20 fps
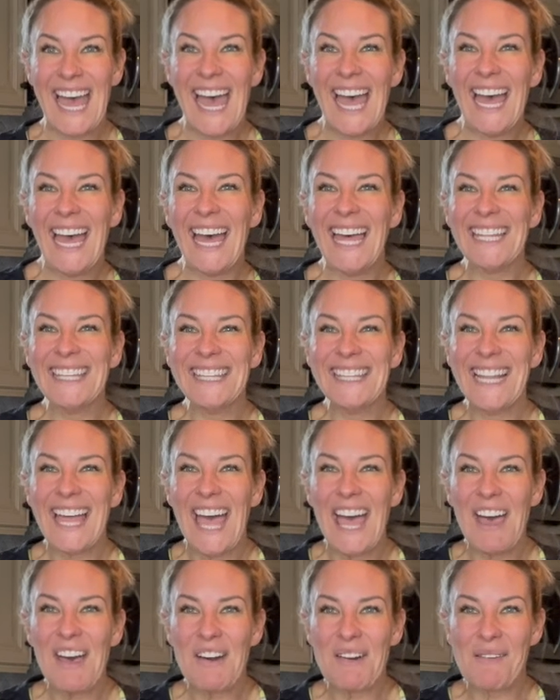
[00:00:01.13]

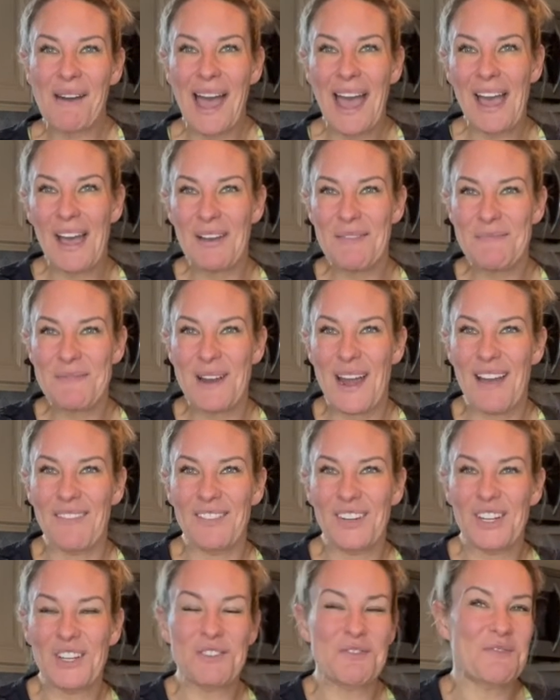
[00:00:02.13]
Hello, I hope you're having a
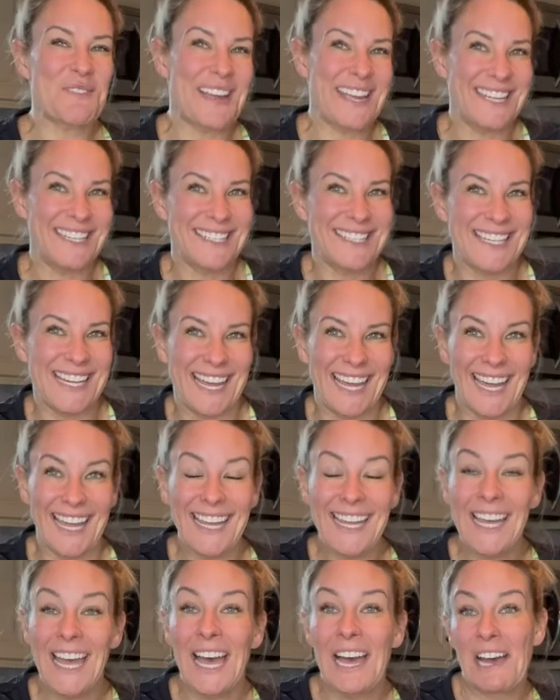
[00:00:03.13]
great day.
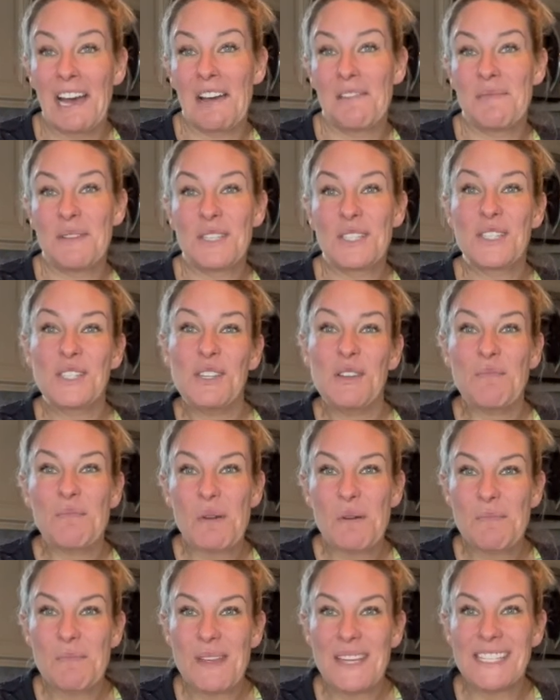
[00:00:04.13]
I've been super
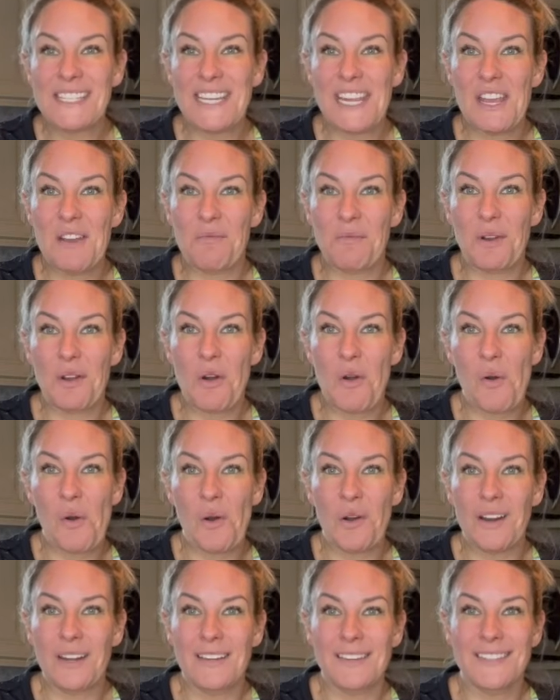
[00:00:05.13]
busy
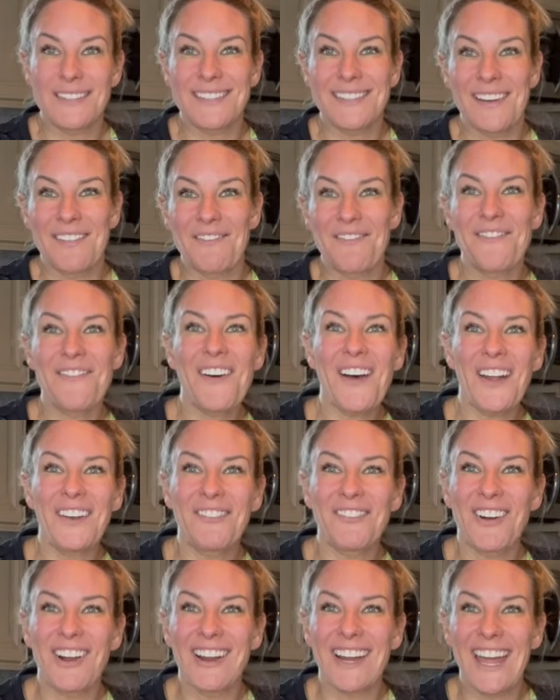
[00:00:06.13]
recording some fun
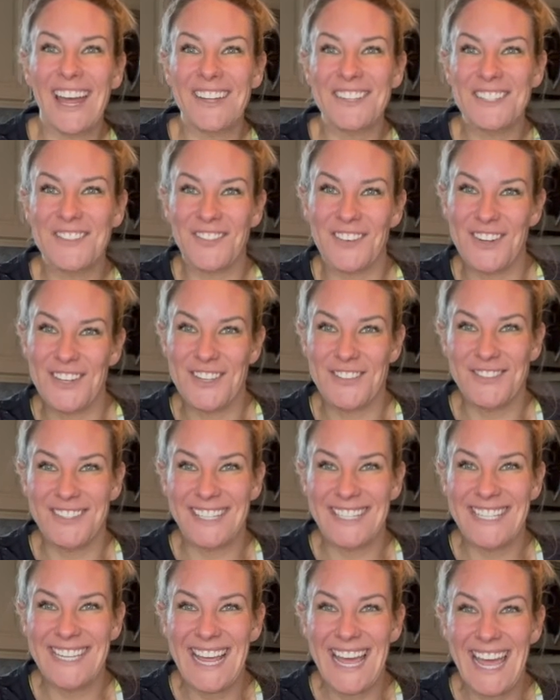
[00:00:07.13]
workouts for you
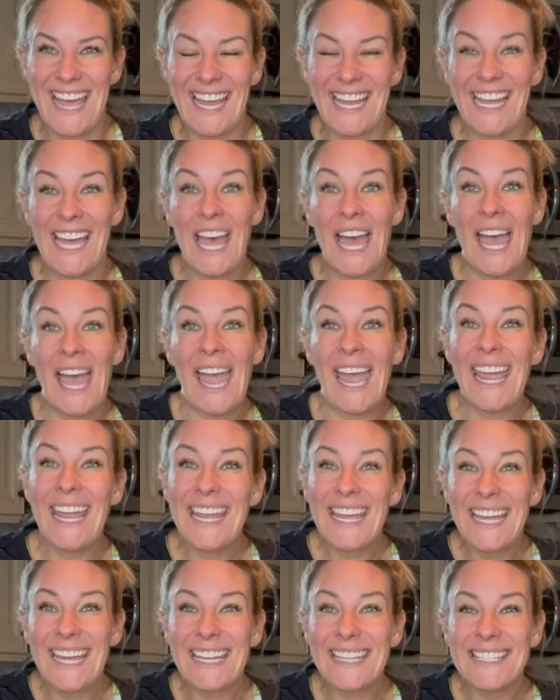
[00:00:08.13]
today,
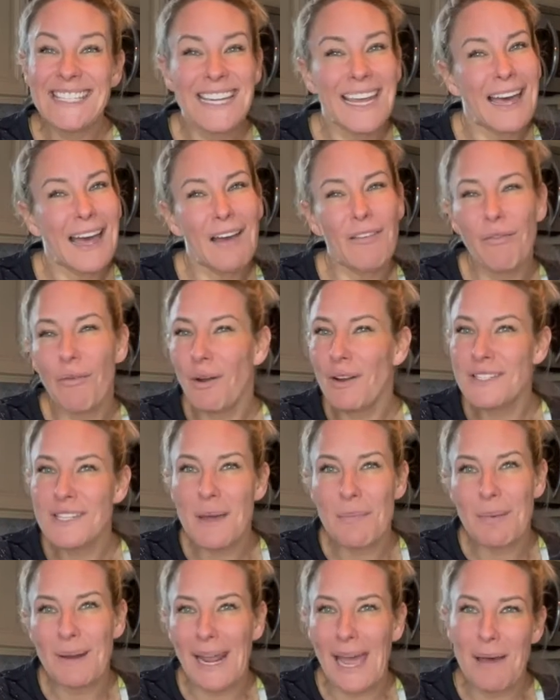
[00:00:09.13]
and I've worked up
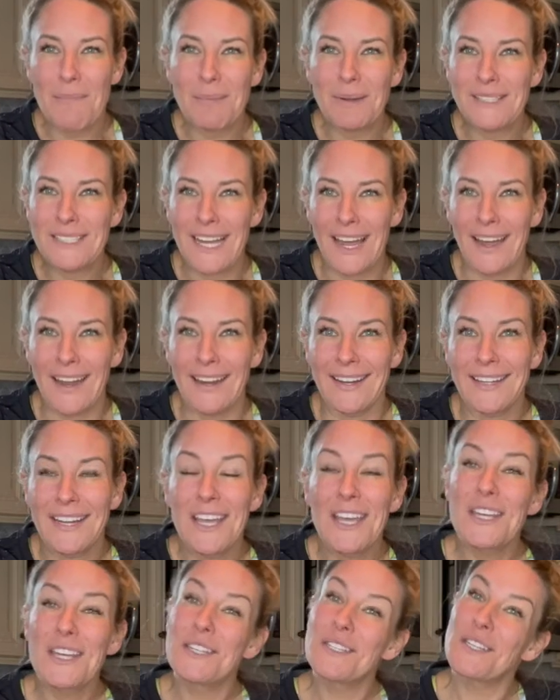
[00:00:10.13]
an appetite.
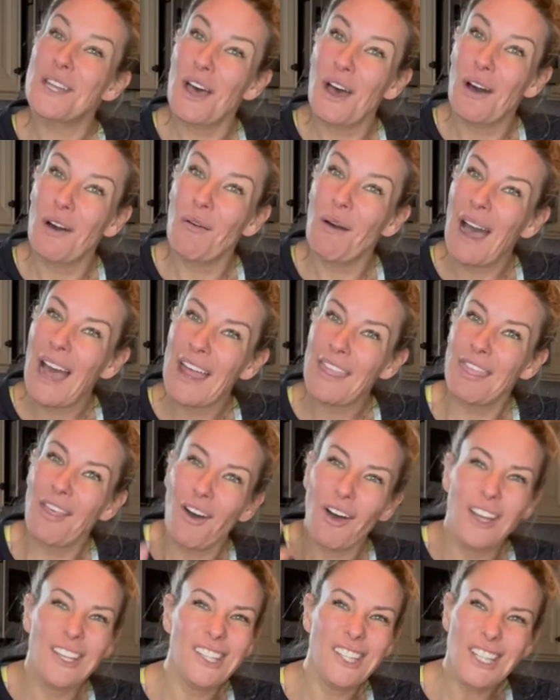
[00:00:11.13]
So I
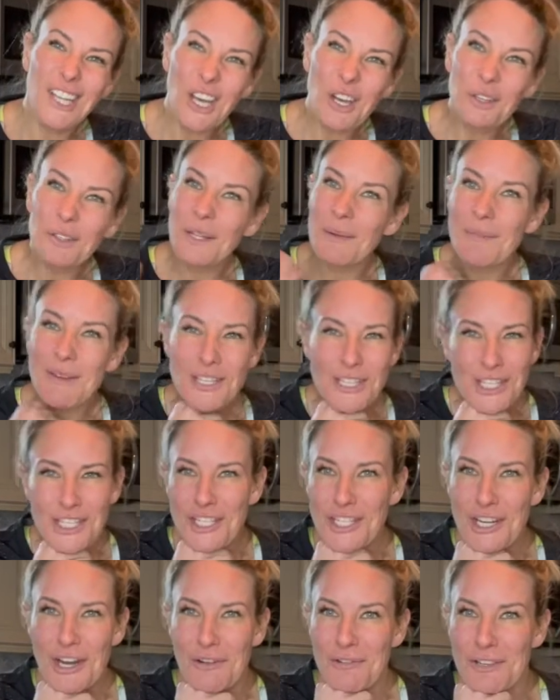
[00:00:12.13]
thought, let me just
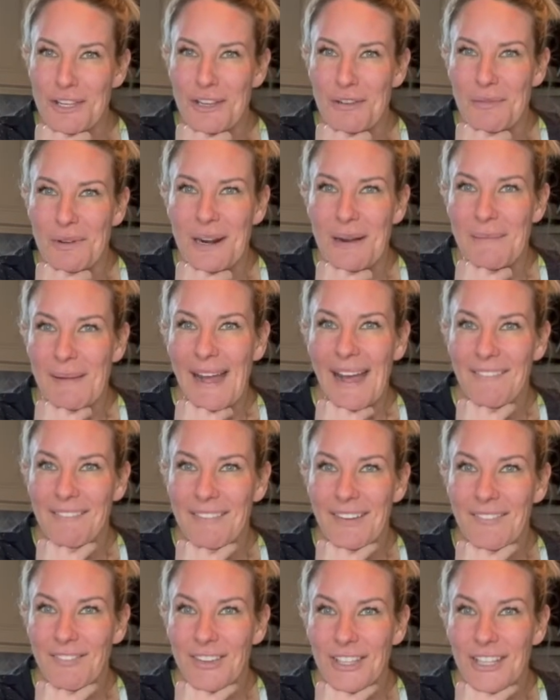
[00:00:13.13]
show you what I'm having
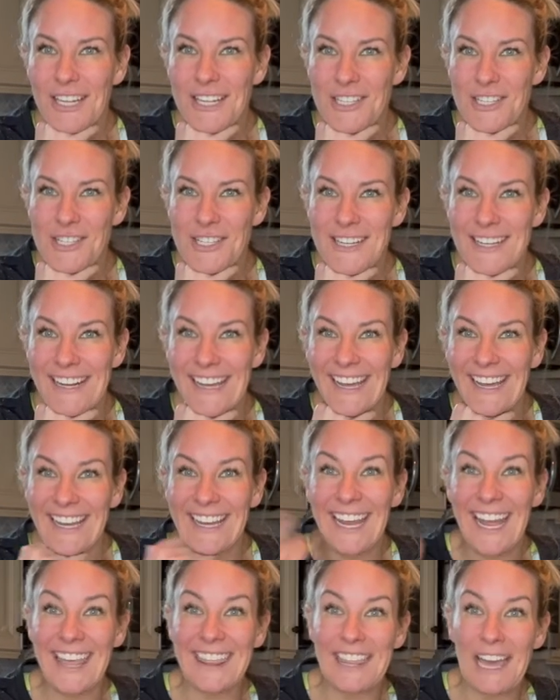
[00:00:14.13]
for lunch today,
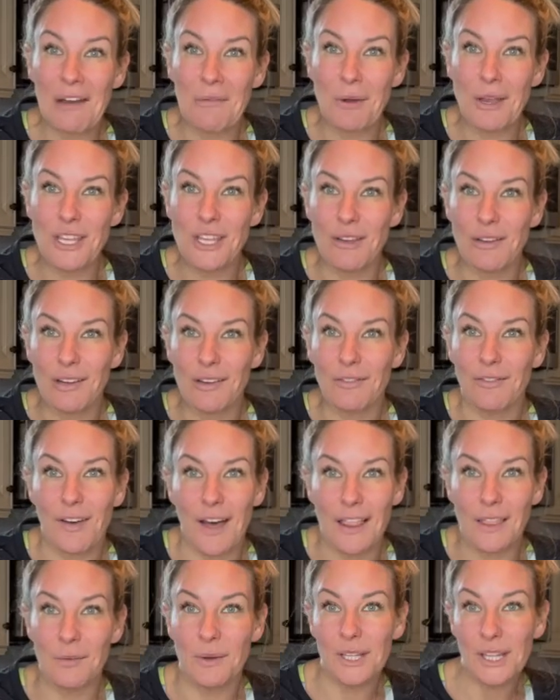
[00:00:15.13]
and that way you can
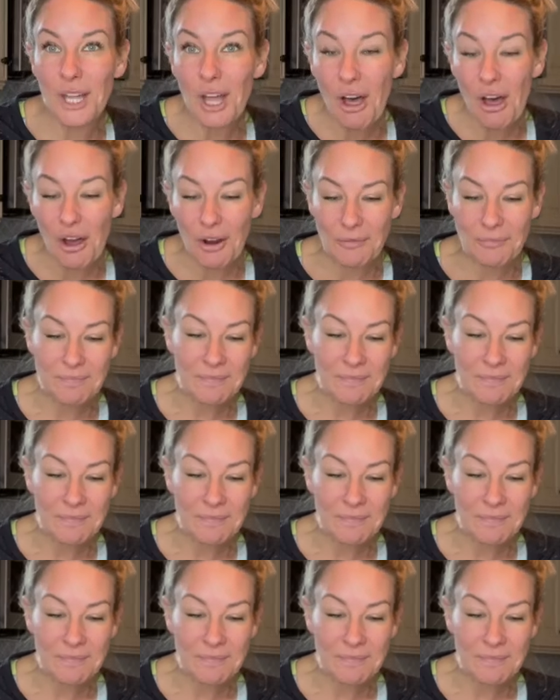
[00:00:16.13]
follow along.